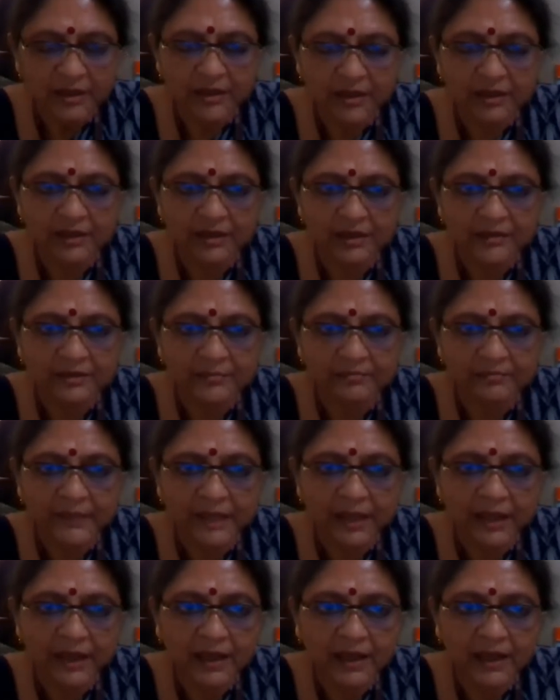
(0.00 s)
Um,
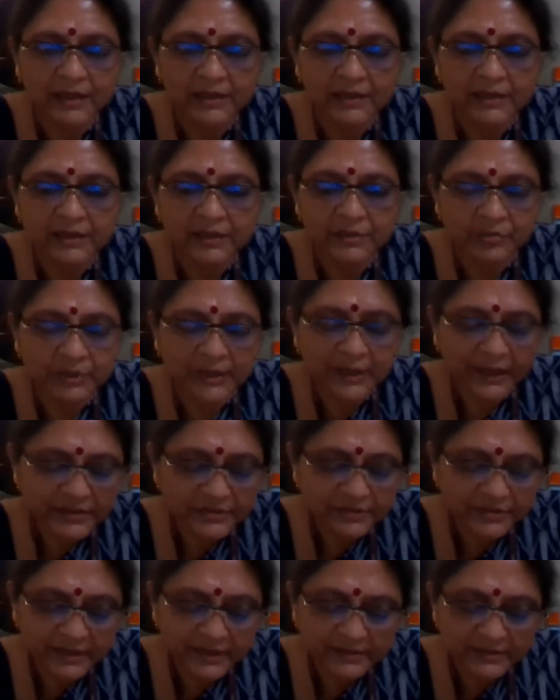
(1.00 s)
I would like
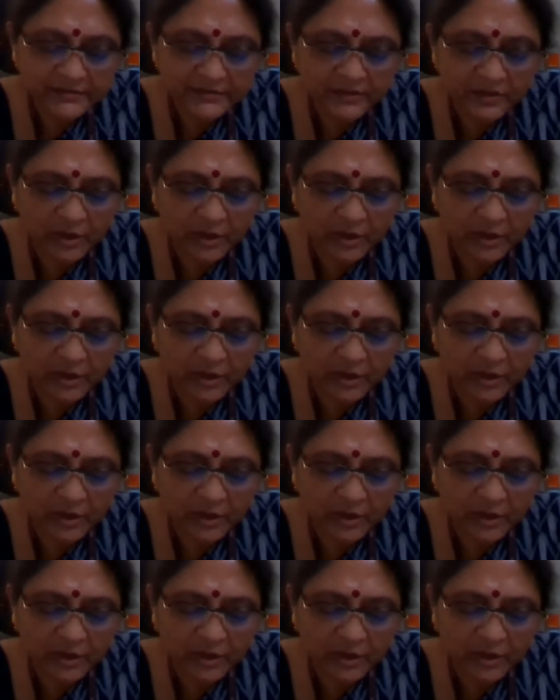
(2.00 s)
to take this